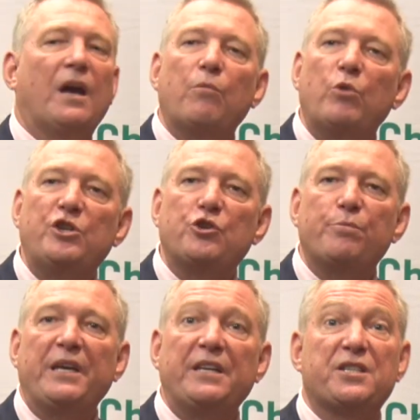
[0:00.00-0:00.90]
And we should
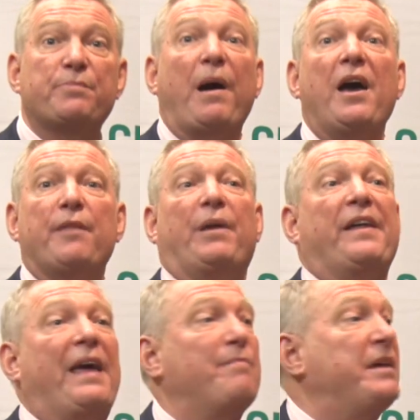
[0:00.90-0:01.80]
be inspired by
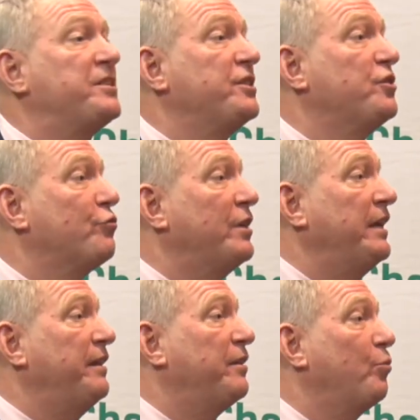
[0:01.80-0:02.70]
that message,
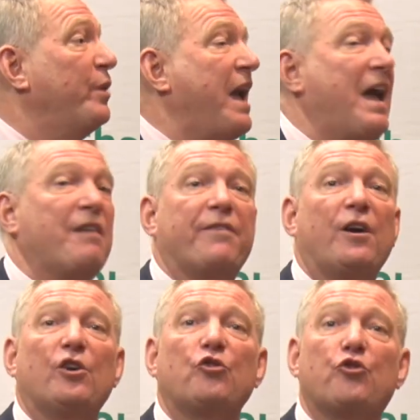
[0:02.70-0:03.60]
really, that we have
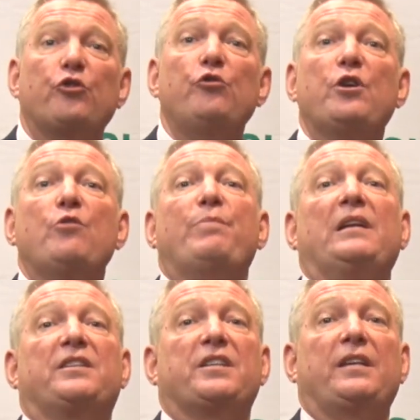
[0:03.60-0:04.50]
true
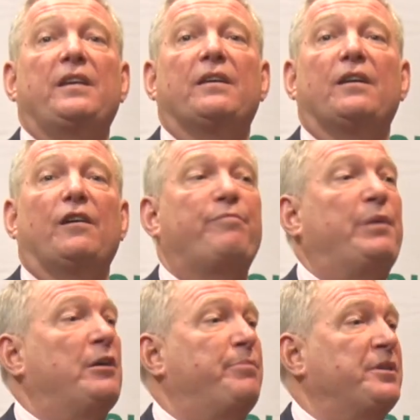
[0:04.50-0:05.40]
nobility of
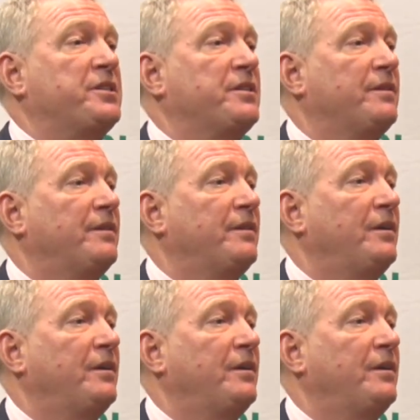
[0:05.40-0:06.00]
purpose.